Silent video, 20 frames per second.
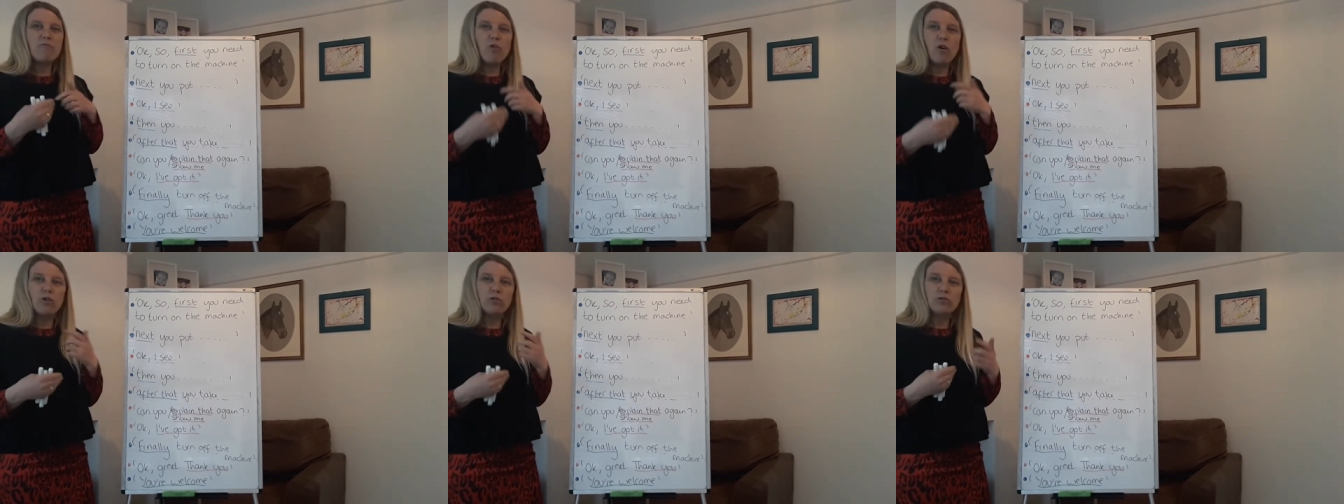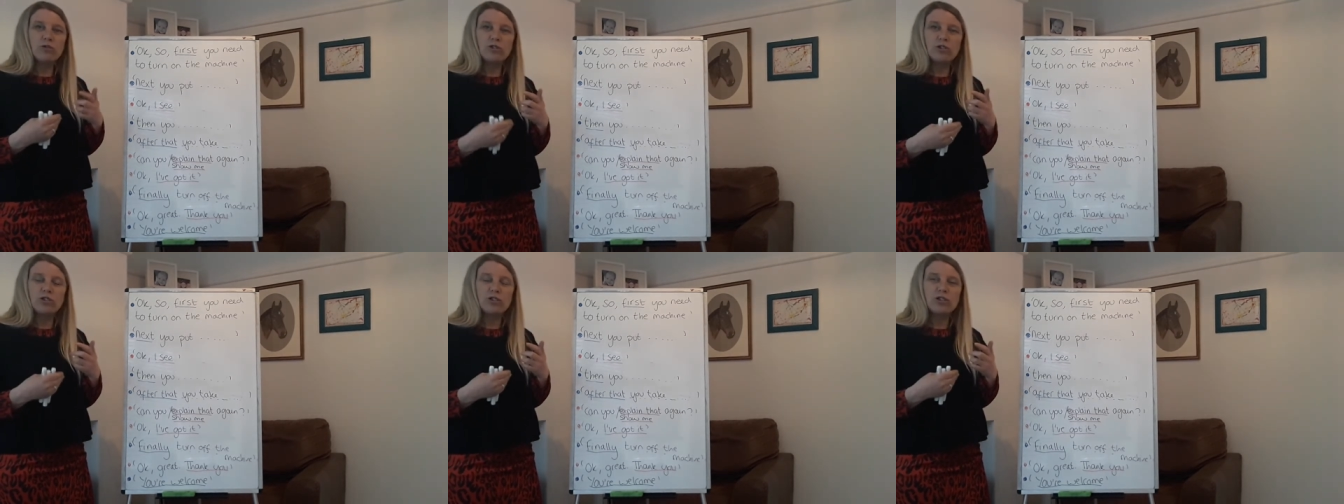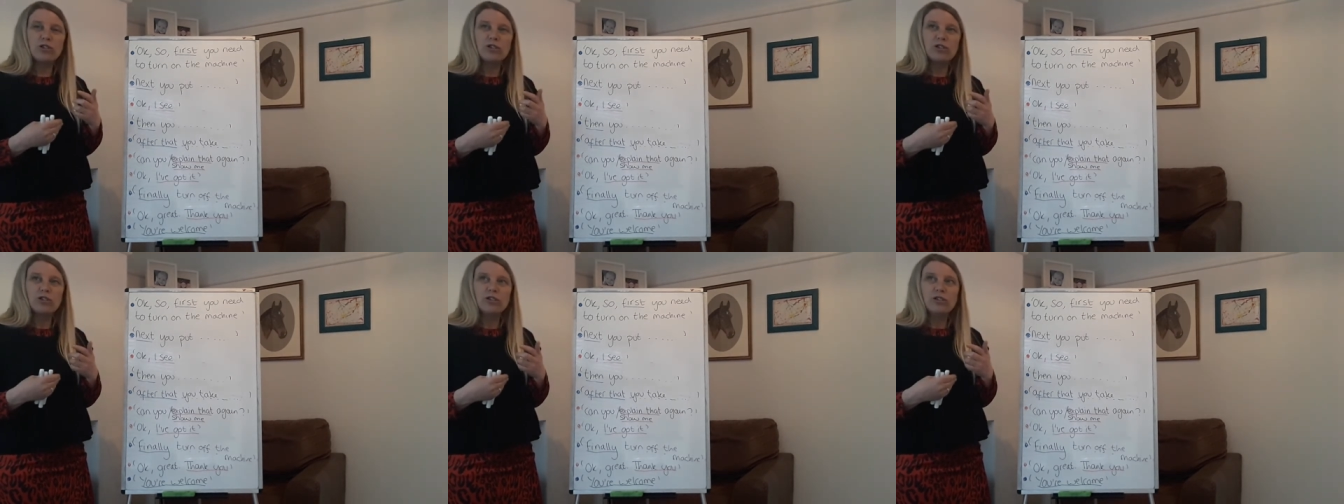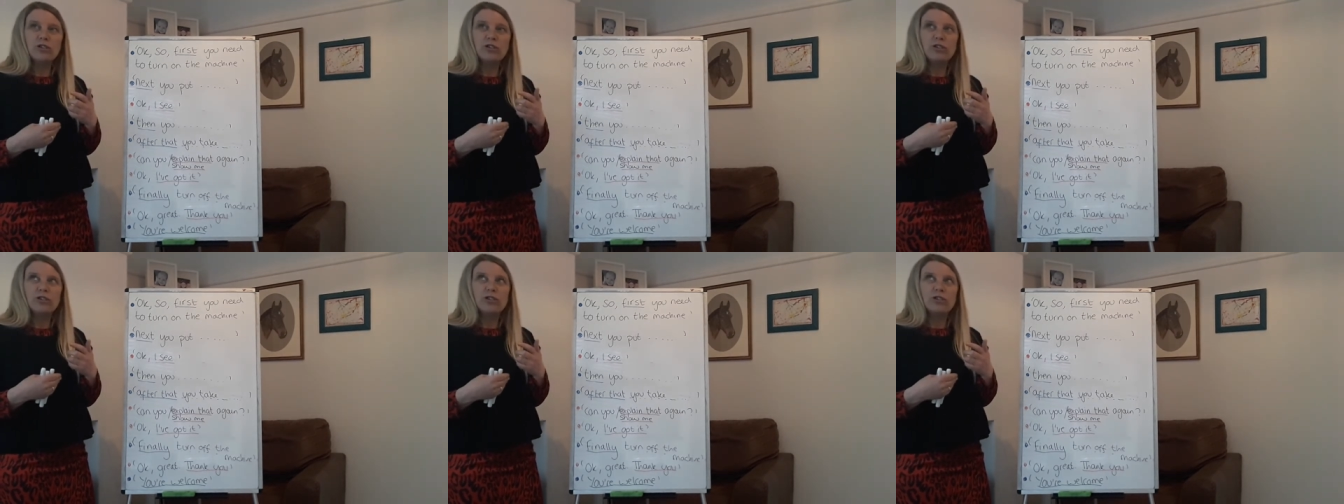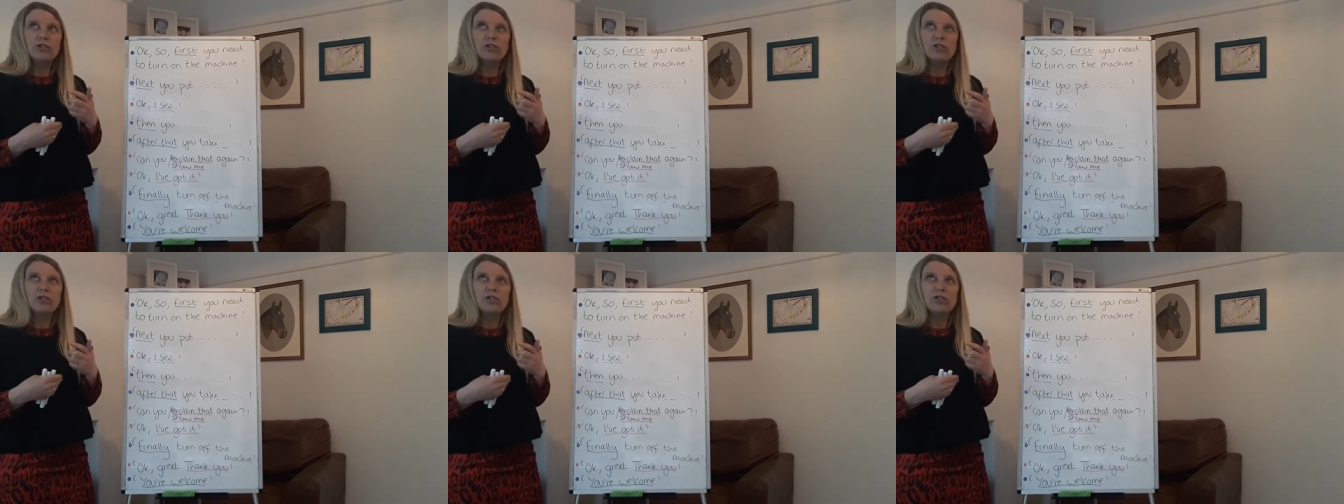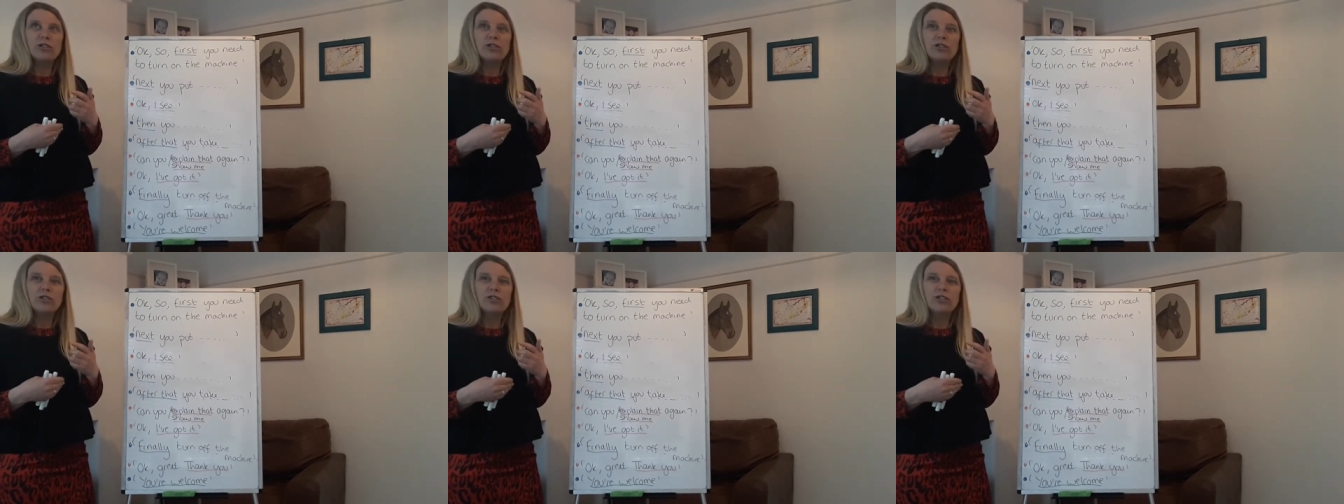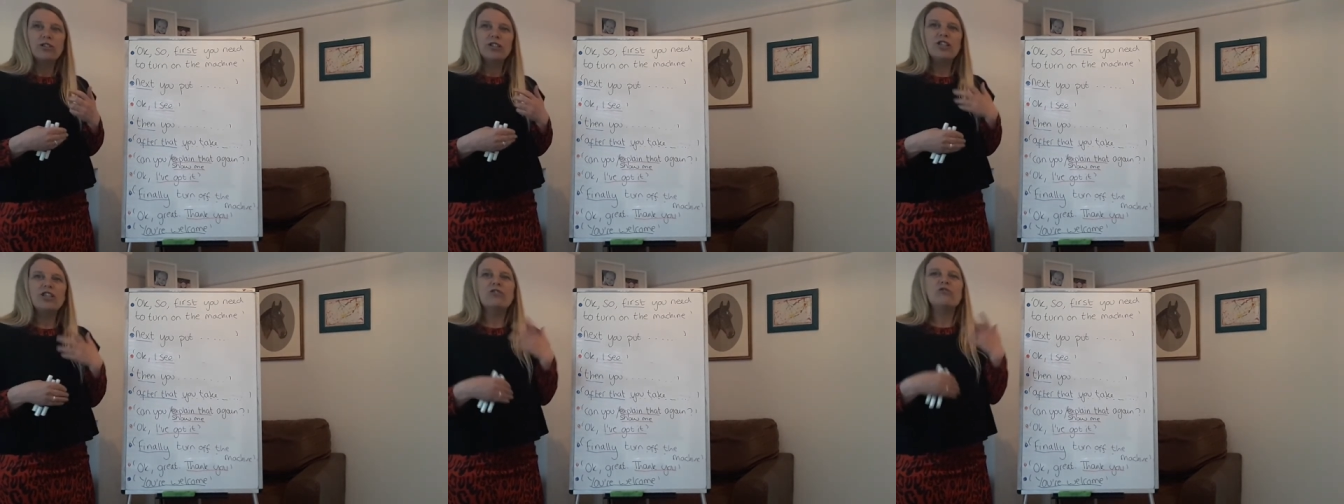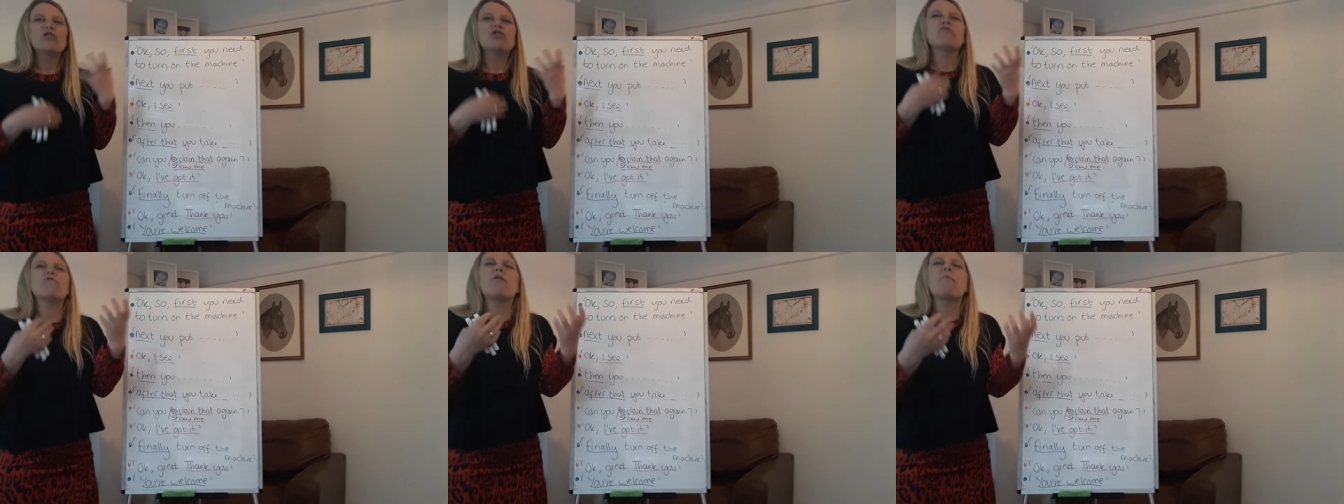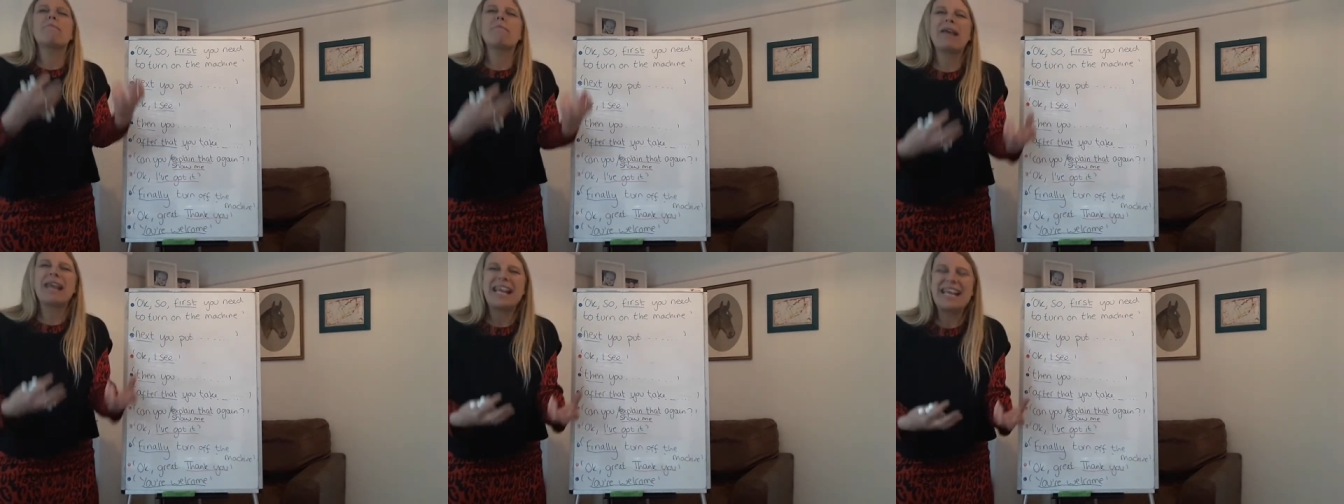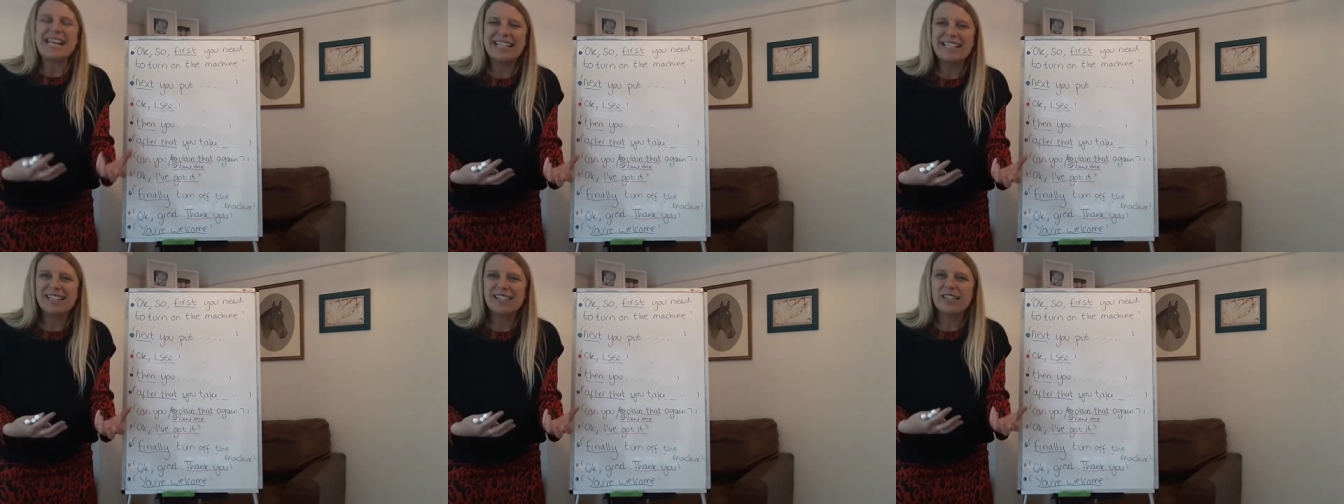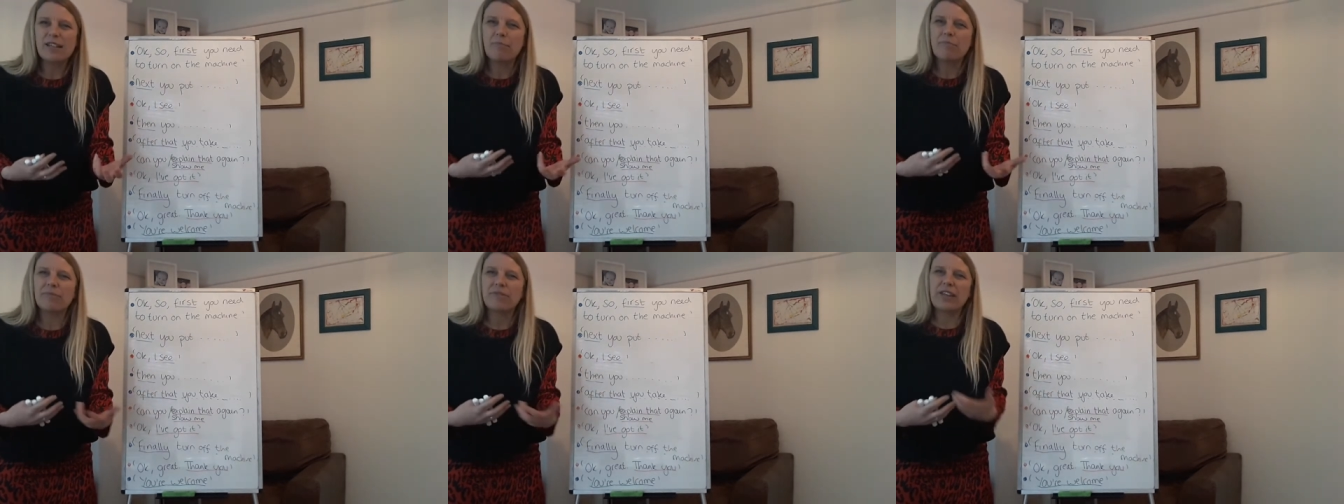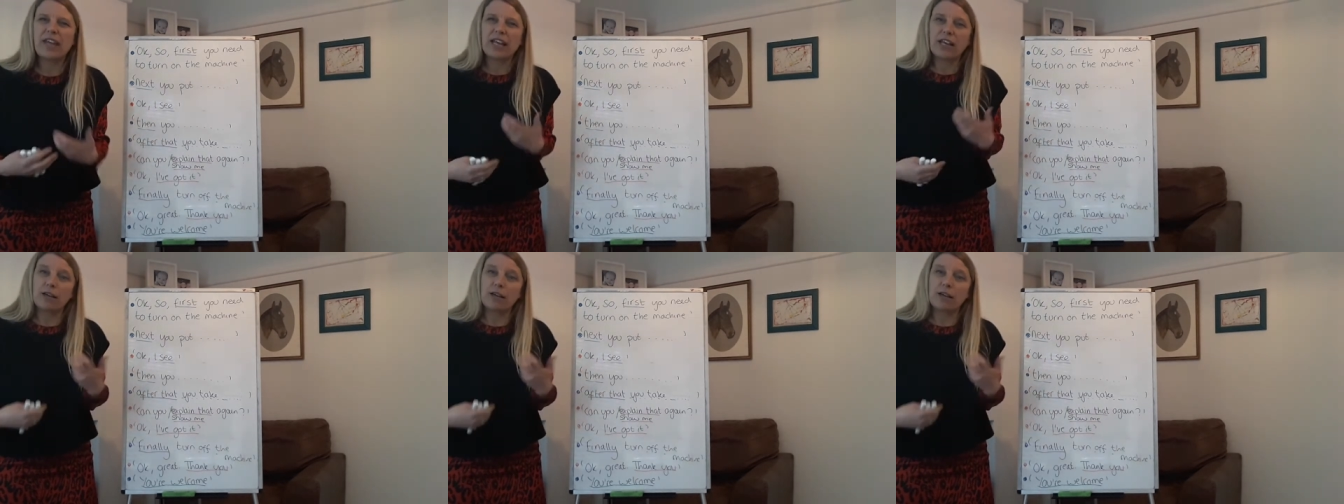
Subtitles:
want you to repeat something